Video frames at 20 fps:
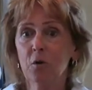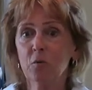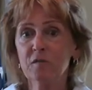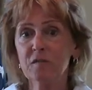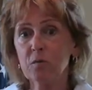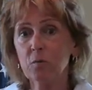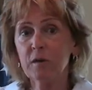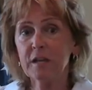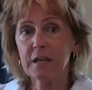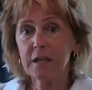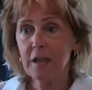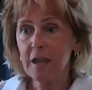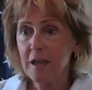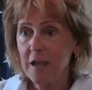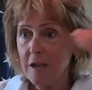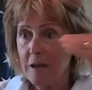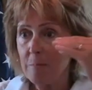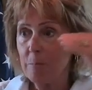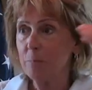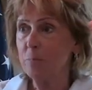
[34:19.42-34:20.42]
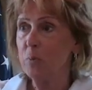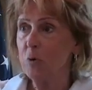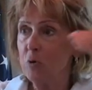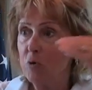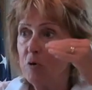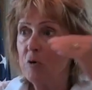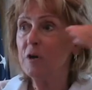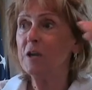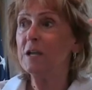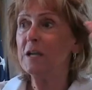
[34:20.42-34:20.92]
So we can't
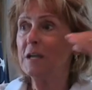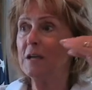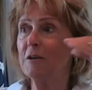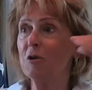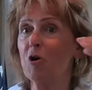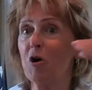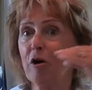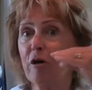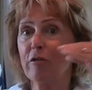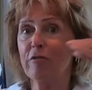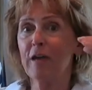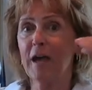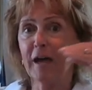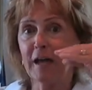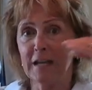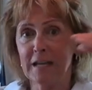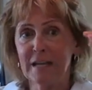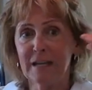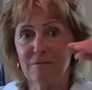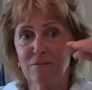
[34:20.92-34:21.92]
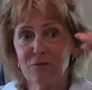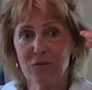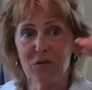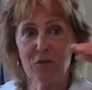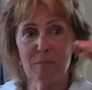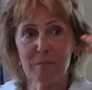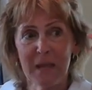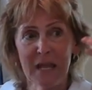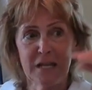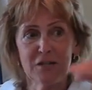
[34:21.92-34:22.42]
put in all that
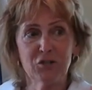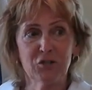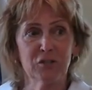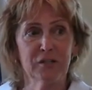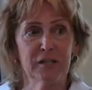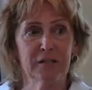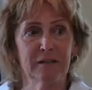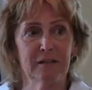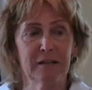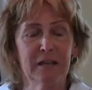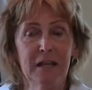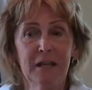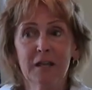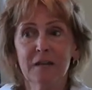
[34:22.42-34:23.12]
information.